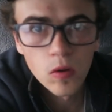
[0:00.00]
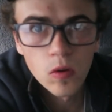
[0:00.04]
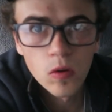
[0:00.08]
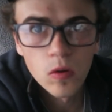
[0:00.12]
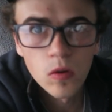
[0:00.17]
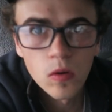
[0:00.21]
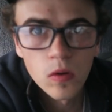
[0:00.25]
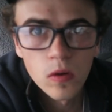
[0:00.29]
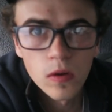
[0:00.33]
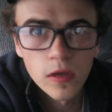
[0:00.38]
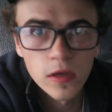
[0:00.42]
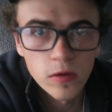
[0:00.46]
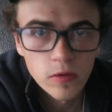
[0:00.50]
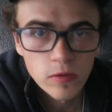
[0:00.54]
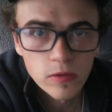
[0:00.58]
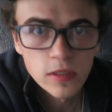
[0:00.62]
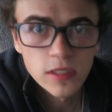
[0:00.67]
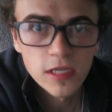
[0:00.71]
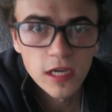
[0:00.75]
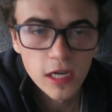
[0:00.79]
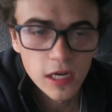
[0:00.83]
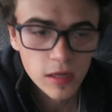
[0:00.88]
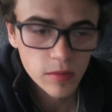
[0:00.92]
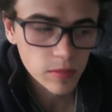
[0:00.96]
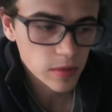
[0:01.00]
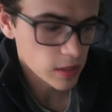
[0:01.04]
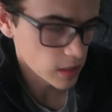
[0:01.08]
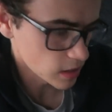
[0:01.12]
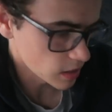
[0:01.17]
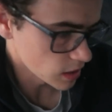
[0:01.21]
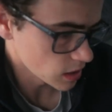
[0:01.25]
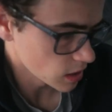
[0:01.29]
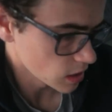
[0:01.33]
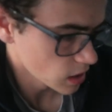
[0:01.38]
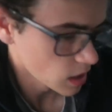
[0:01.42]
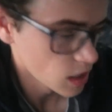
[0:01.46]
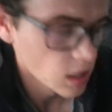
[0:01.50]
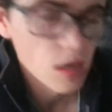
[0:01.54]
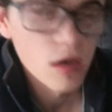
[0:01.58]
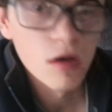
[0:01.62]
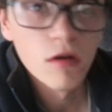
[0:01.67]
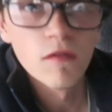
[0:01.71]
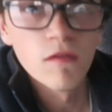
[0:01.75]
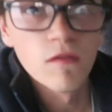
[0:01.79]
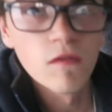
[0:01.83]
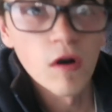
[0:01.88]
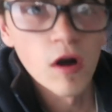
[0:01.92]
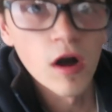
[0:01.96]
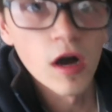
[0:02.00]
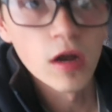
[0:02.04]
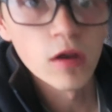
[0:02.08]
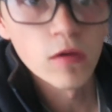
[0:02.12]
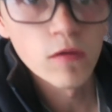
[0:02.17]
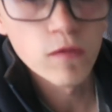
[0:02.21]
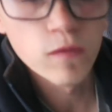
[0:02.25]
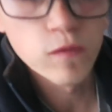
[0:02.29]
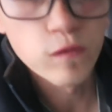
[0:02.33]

Or it was going to be vinyl